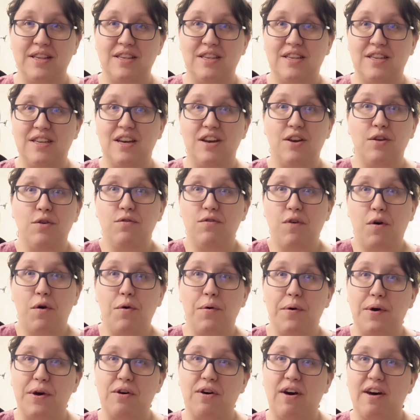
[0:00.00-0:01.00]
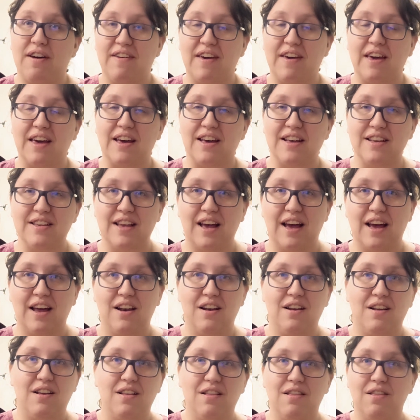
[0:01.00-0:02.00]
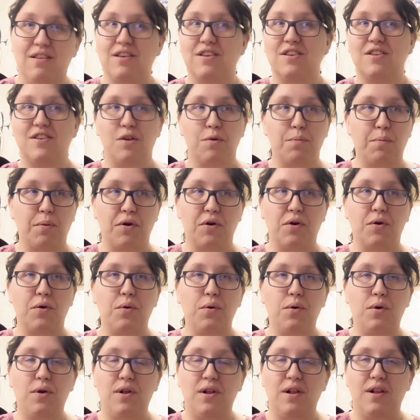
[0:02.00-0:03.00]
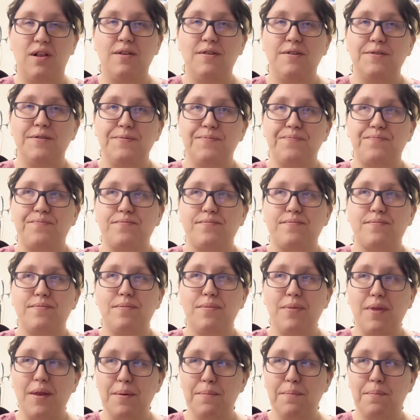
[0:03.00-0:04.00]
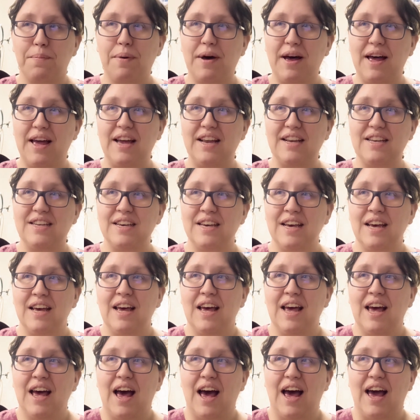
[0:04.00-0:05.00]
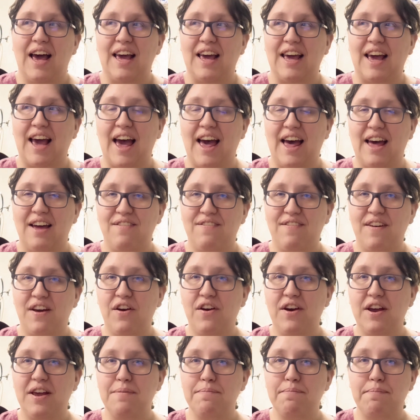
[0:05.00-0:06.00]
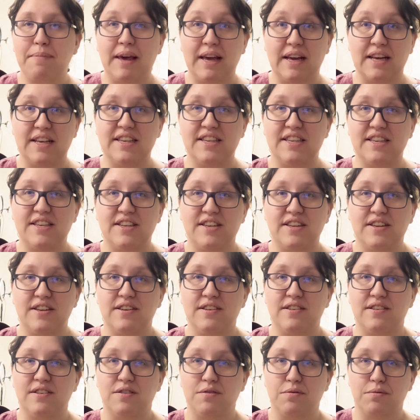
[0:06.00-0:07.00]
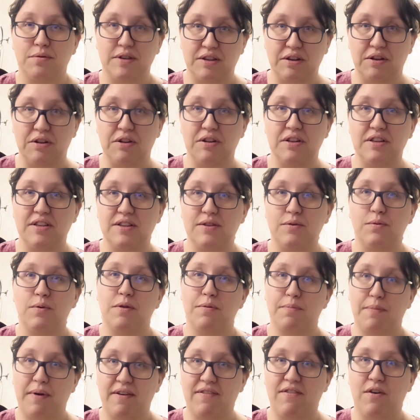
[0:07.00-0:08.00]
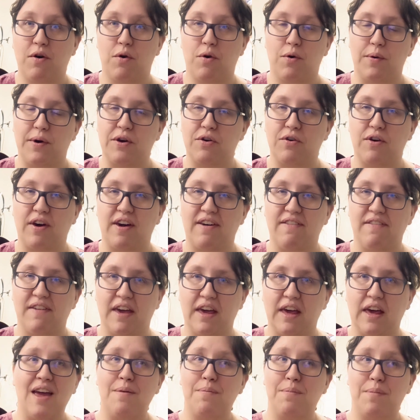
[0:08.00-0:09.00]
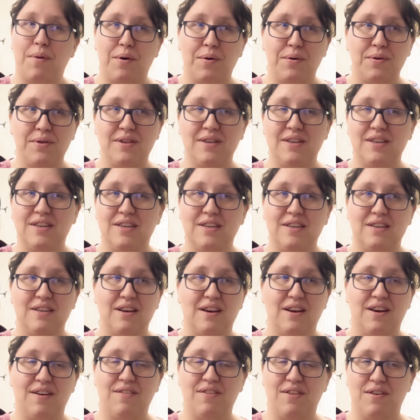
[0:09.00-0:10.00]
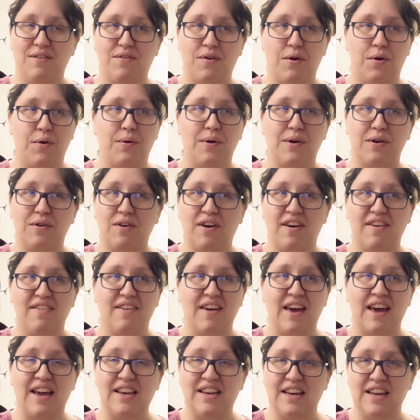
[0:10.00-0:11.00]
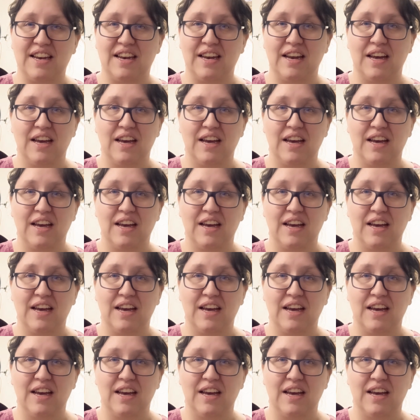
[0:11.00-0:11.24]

to do photo engraving, because that looks super cool, but I had very mixed results with my photo engraving. Most of the photo engraving I did,